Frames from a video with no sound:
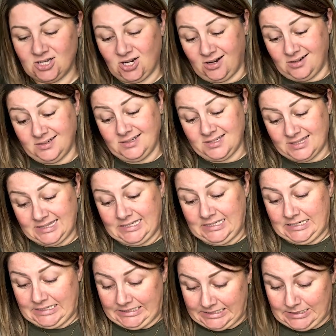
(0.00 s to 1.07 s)
kind of
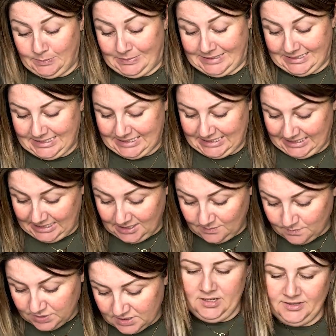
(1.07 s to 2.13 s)
think a little bit
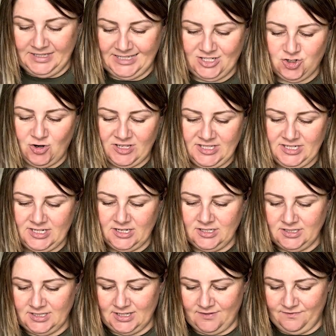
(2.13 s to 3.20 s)
steep. This dress
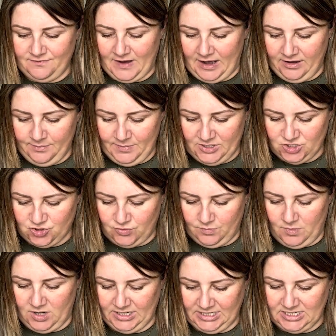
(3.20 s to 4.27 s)
does very much
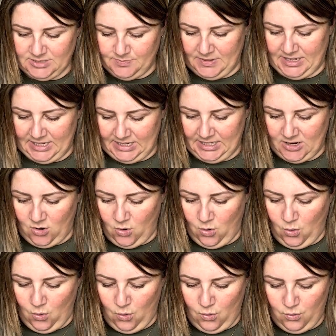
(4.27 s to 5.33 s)
remind me
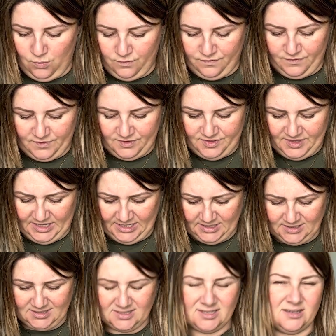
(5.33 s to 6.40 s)
of
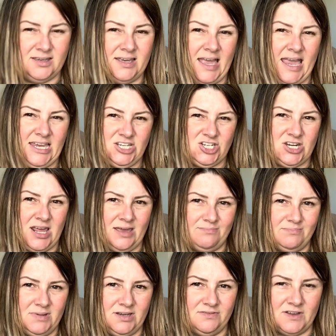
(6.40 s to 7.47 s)
things that
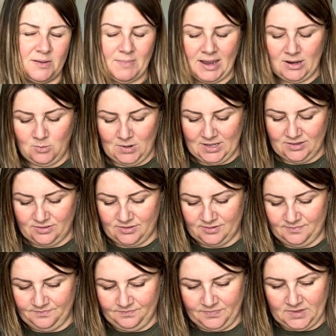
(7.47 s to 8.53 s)
H&M have come out with.
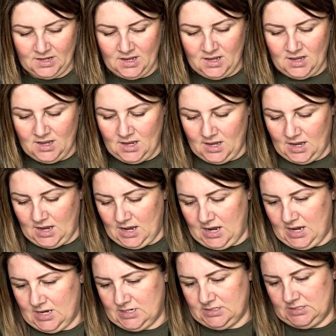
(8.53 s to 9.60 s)

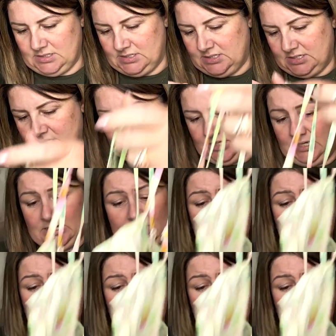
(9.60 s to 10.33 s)
And it